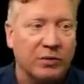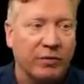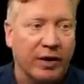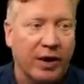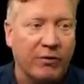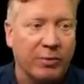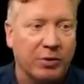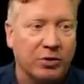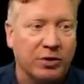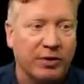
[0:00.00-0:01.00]
We've got our outfit
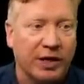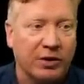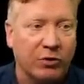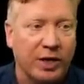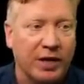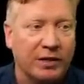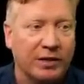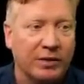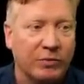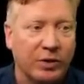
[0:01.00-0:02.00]
builder. If I hit create,
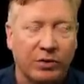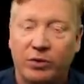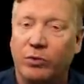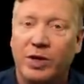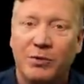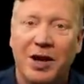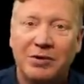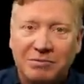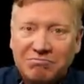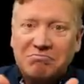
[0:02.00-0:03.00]
we go to the create
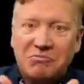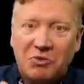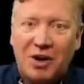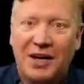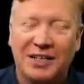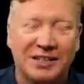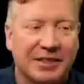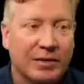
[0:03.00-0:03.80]
route, rocking.